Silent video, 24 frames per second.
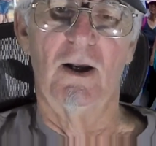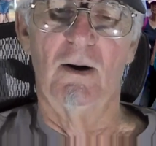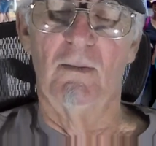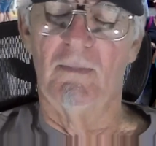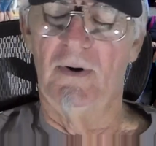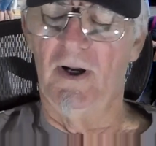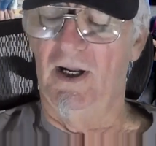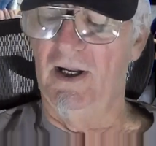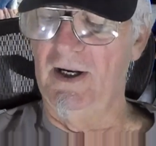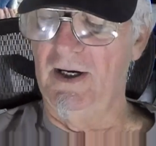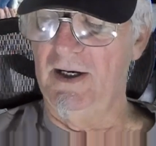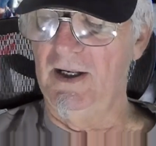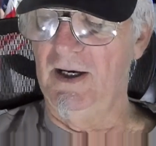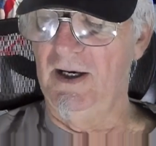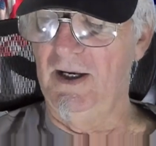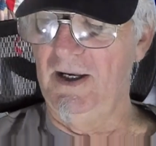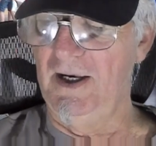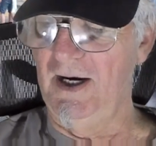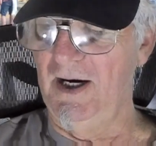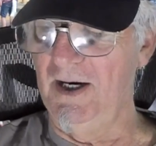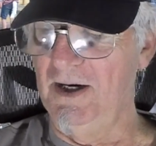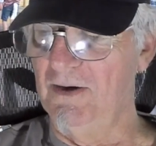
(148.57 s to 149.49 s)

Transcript: But uh, at